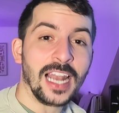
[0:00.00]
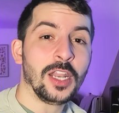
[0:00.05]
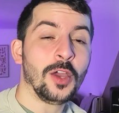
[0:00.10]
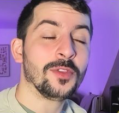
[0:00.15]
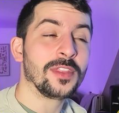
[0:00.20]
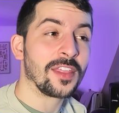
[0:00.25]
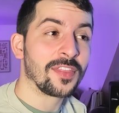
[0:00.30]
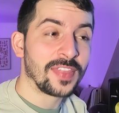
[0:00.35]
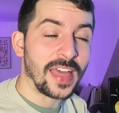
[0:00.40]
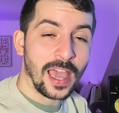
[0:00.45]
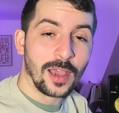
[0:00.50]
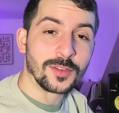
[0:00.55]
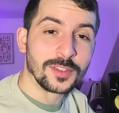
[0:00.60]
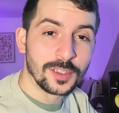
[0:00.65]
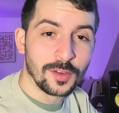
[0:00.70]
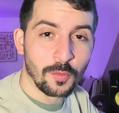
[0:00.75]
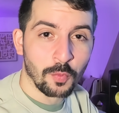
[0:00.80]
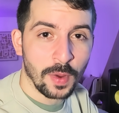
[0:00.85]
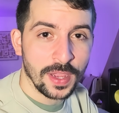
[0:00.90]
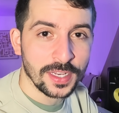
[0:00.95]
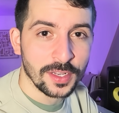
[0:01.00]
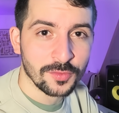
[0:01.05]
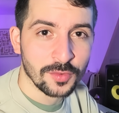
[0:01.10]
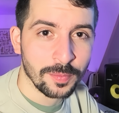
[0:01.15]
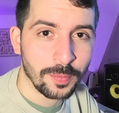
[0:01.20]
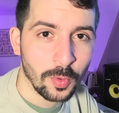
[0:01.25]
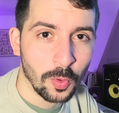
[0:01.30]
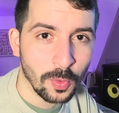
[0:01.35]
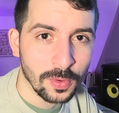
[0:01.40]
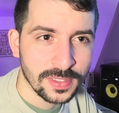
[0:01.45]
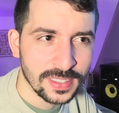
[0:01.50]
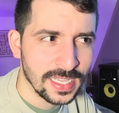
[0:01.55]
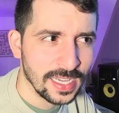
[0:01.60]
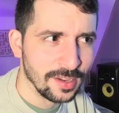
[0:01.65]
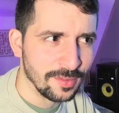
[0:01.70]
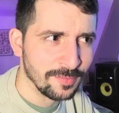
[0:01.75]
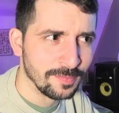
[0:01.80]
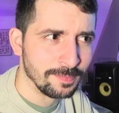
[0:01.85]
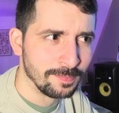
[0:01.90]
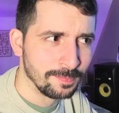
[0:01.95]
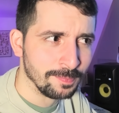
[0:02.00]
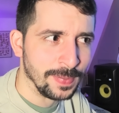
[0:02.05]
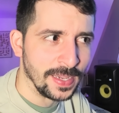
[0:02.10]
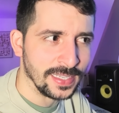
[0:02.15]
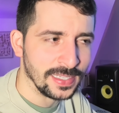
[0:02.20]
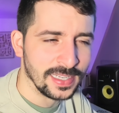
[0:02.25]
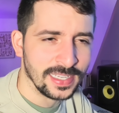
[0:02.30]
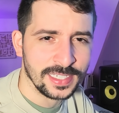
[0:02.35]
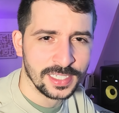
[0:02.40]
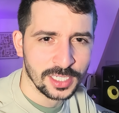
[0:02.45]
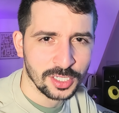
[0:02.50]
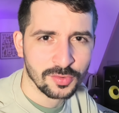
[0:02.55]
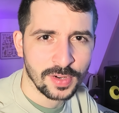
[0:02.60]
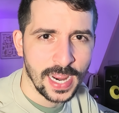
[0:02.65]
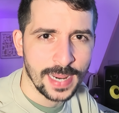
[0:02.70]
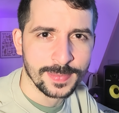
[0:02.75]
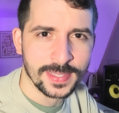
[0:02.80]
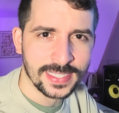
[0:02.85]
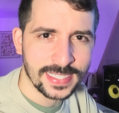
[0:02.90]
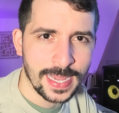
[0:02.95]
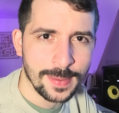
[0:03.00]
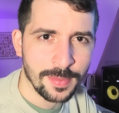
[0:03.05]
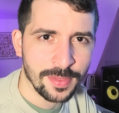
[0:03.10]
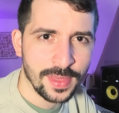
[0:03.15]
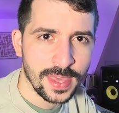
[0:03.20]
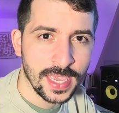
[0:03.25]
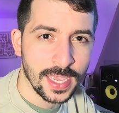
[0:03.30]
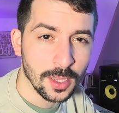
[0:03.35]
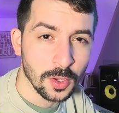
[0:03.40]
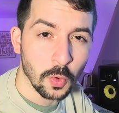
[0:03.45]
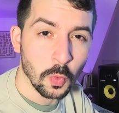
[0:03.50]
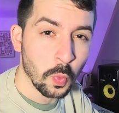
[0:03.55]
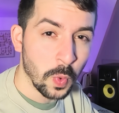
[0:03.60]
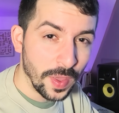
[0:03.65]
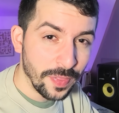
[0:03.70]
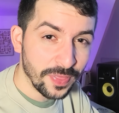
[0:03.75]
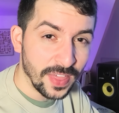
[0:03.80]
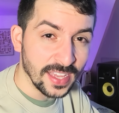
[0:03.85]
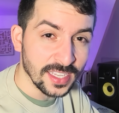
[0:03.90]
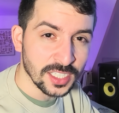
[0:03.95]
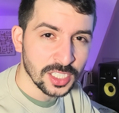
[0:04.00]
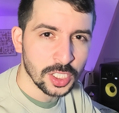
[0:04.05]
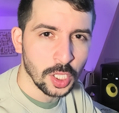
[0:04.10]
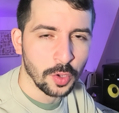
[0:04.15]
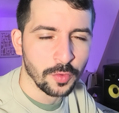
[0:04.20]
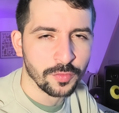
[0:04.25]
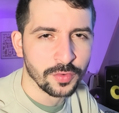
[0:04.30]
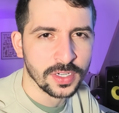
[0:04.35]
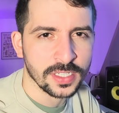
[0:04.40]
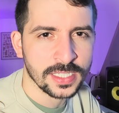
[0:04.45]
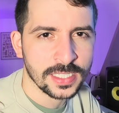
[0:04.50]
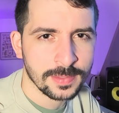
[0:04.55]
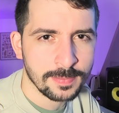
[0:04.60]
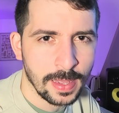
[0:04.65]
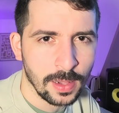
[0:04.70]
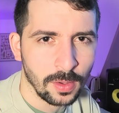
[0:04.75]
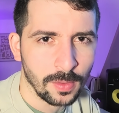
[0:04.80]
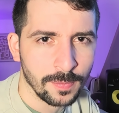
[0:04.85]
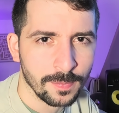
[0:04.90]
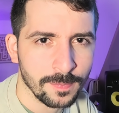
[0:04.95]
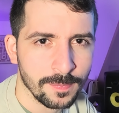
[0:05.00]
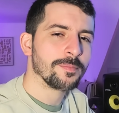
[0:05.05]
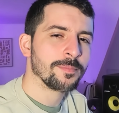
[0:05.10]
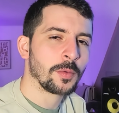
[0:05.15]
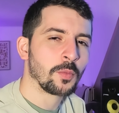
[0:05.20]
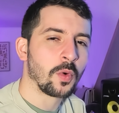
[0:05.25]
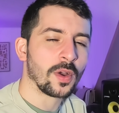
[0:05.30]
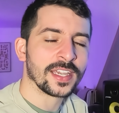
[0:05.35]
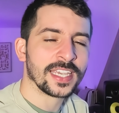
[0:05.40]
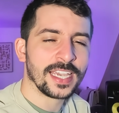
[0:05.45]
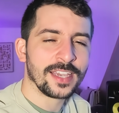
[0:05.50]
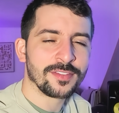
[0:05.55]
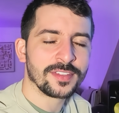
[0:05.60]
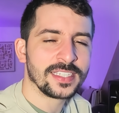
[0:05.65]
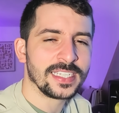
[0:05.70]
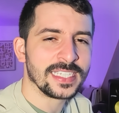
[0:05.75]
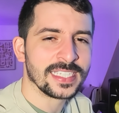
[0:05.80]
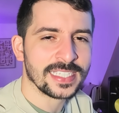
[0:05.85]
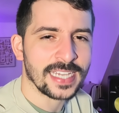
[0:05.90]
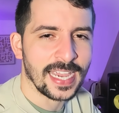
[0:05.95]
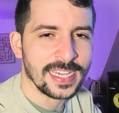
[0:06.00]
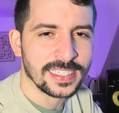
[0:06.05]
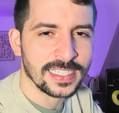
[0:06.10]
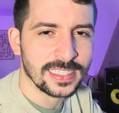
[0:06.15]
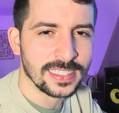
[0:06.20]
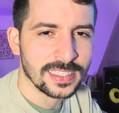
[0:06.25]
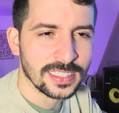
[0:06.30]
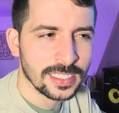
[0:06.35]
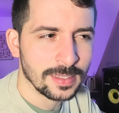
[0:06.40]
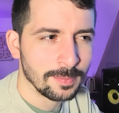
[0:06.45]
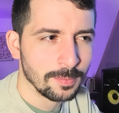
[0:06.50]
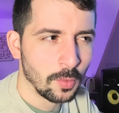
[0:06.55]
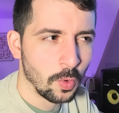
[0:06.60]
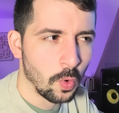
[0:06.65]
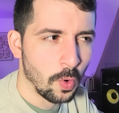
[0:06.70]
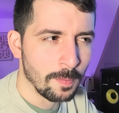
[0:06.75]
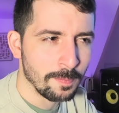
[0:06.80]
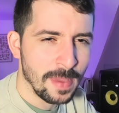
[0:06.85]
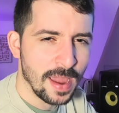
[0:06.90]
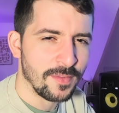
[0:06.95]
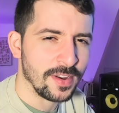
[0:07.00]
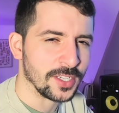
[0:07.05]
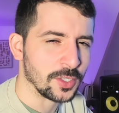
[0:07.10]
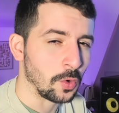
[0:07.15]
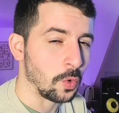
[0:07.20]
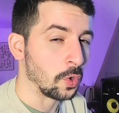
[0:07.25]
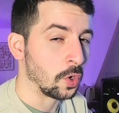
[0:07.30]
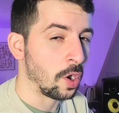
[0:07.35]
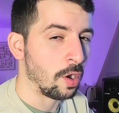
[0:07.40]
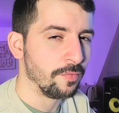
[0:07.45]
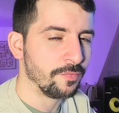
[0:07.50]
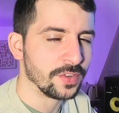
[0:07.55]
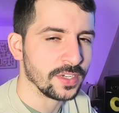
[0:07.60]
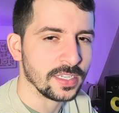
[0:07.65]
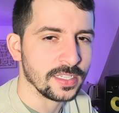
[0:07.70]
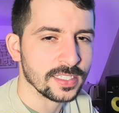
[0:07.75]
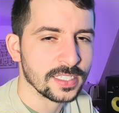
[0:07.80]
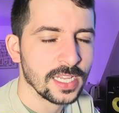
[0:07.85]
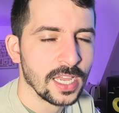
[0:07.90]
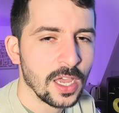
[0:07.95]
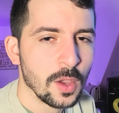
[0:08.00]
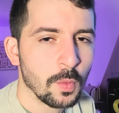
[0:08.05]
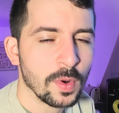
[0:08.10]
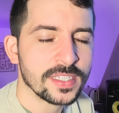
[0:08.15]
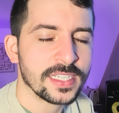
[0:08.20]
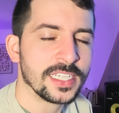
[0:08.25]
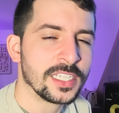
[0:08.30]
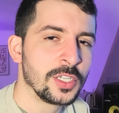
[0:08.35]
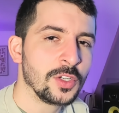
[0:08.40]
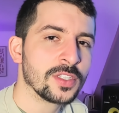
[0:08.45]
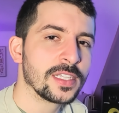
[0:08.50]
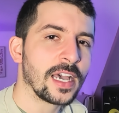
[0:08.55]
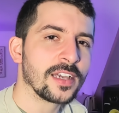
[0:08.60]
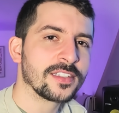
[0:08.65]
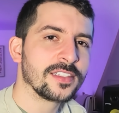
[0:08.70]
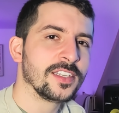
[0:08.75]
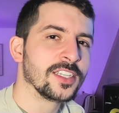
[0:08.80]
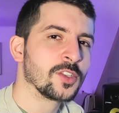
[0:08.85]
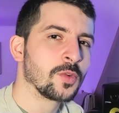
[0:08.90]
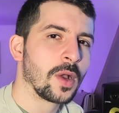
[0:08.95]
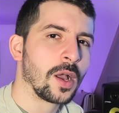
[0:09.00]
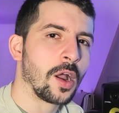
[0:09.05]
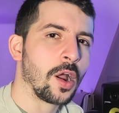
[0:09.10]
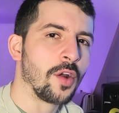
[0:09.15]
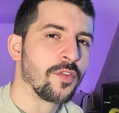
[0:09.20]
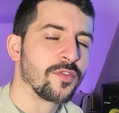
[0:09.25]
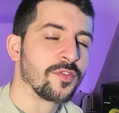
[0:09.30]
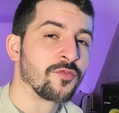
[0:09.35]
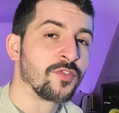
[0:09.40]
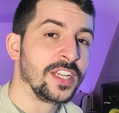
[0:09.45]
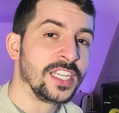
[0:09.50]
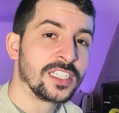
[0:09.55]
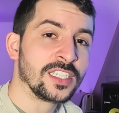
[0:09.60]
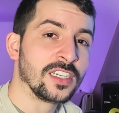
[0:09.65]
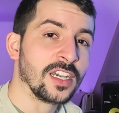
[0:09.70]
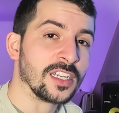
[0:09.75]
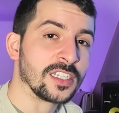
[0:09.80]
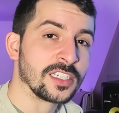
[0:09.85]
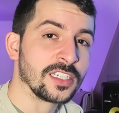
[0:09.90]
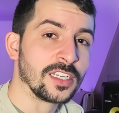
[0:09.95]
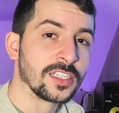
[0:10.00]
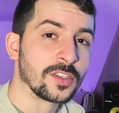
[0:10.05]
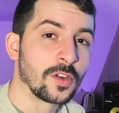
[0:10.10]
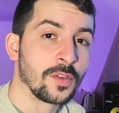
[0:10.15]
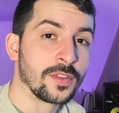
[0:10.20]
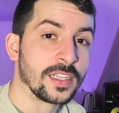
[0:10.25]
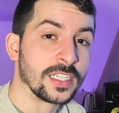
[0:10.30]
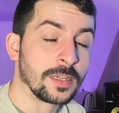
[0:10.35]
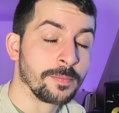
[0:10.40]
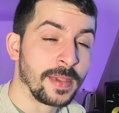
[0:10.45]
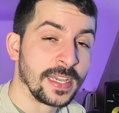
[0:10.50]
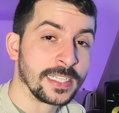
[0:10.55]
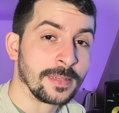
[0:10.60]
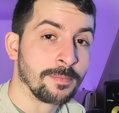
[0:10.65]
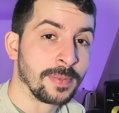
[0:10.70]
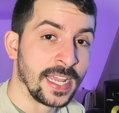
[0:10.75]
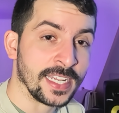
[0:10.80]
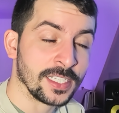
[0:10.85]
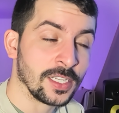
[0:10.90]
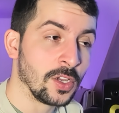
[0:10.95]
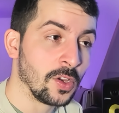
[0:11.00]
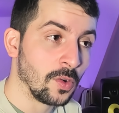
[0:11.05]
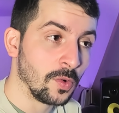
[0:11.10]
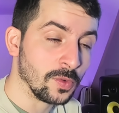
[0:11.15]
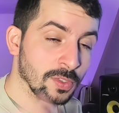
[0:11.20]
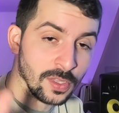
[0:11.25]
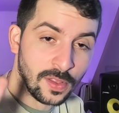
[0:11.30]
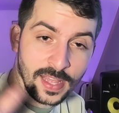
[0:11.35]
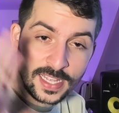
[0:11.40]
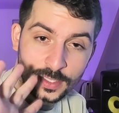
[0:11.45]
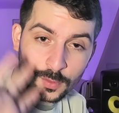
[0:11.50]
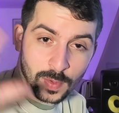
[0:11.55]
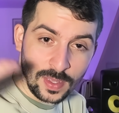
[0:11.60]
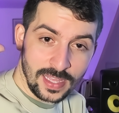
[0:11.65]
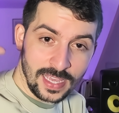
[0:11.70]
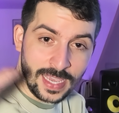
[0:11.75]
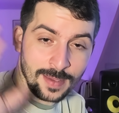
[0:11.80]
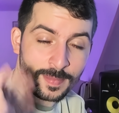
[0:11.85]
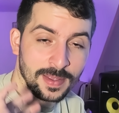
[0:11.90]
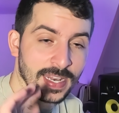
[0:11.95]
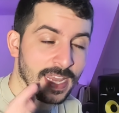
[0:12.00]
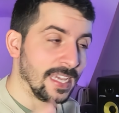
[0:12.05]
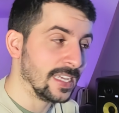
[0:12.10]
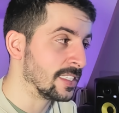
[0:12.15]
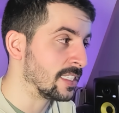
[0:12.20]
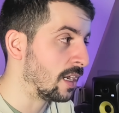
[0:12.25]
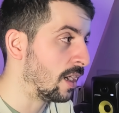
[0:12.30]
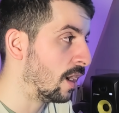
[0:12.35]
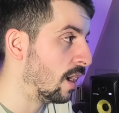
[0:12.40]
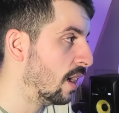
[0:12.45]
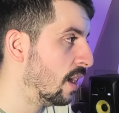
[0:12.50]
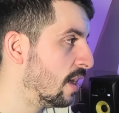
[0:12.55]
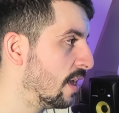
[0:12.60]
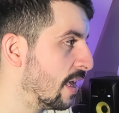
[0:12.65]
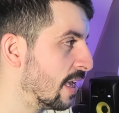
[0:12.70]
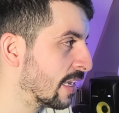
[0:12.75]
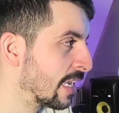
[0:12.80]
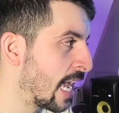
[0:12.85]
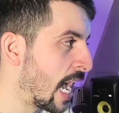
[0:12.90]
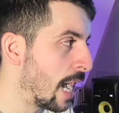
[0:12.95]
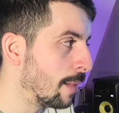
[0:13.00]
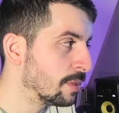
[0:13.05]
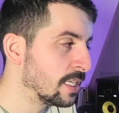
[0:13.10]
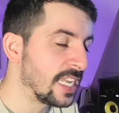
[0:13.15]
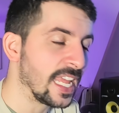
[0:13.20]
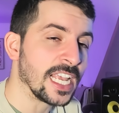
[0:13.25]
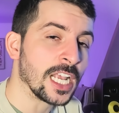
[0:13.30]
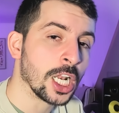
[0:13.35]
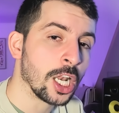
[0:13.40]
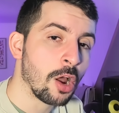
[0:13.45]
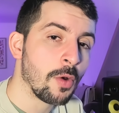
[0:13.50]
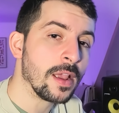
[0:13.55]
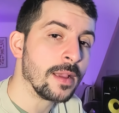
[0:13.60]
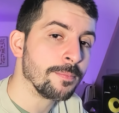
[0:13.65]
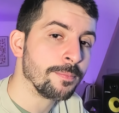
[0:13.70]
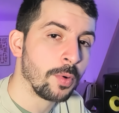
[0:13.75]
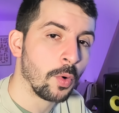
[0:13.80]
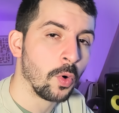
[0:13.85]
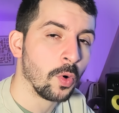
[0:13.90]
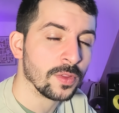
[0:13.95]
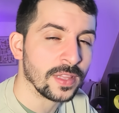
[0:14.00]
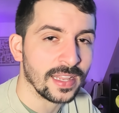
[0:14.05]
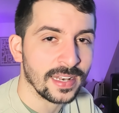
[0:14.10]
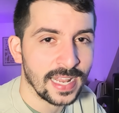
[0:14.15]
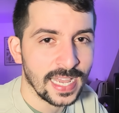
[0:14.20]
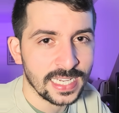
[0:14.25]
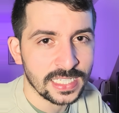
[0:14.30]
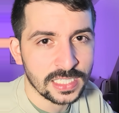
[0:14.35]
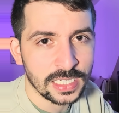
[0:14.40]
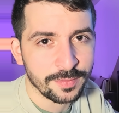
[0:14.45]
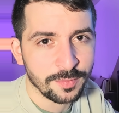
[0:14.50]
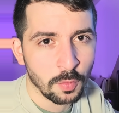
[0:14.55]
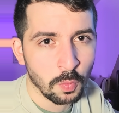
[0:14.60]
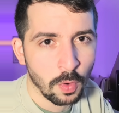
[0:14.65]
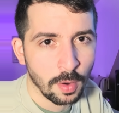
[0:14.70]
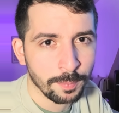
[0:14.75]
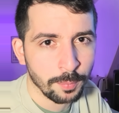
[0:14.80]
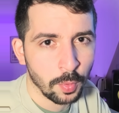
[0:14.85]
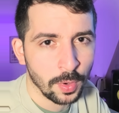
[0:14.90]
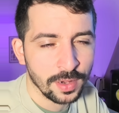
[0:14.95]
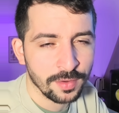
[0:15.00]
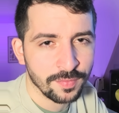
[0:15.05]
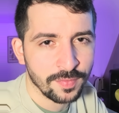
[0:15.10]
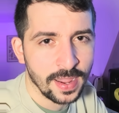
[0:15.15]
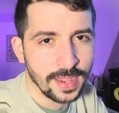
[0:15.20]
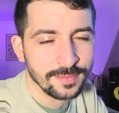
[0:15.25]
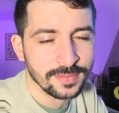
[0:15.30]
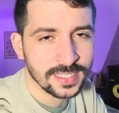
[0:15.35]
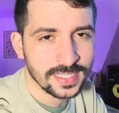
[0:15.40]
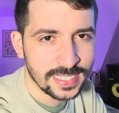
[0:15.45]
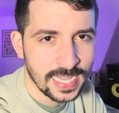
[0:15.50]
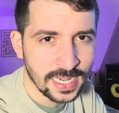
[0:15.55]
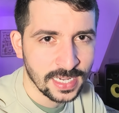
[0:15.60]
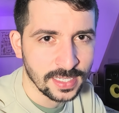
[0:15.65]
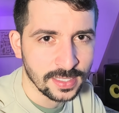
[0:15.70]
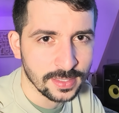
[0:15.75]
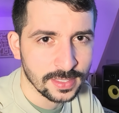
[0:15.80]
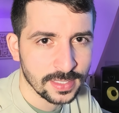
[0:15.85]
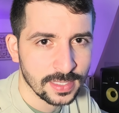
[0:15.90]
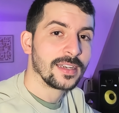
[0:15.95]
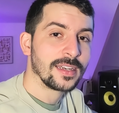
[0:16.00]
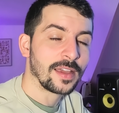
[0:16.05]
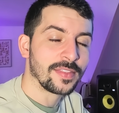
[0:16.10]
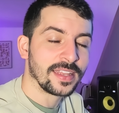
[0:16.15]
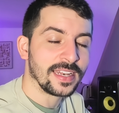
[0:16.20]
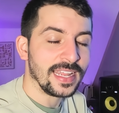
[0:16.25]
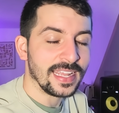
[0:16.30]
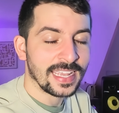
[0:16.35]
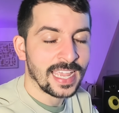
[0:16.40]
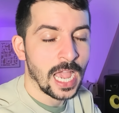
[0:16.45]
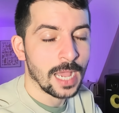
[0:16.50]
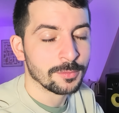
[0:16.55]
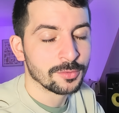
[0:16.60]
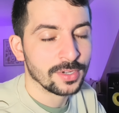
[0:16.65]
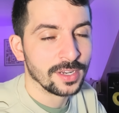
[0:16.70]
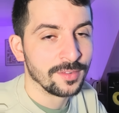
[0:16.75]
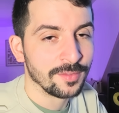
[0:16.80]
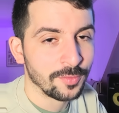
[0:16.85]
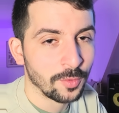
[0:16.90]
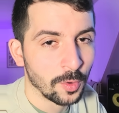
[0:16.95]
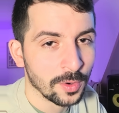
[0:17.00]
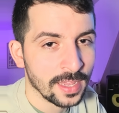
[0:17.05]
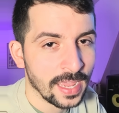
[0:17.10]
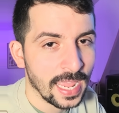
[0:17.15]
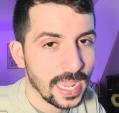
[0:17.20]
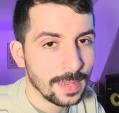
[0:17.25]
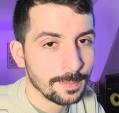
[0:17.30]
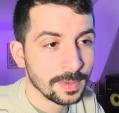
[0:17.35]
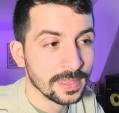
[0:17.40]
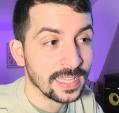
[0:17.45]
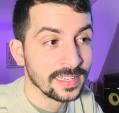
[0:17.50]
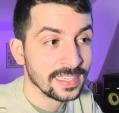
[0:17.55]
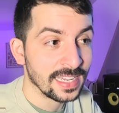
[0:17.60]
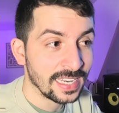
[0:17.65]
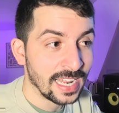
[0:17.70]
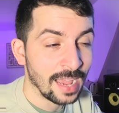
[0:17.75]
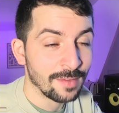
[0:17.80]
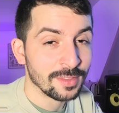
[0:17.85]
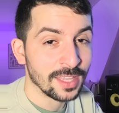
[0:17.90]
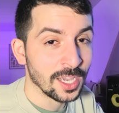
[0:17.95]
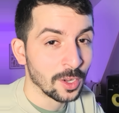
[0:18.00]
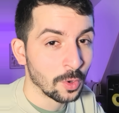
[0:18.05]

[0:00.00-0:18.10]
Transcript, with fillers: alone the thousands of witness reports that have basically describe the same thing with that sulfurous smell. But what gives these sightings some more merit or confidence was in 2012, researchers on the Tibetan Plateau, so that's where the Himalayas are, captured a glowing ball that lasted for 1.5 seconds. Now, they didn't capture it in 4K, but they did have the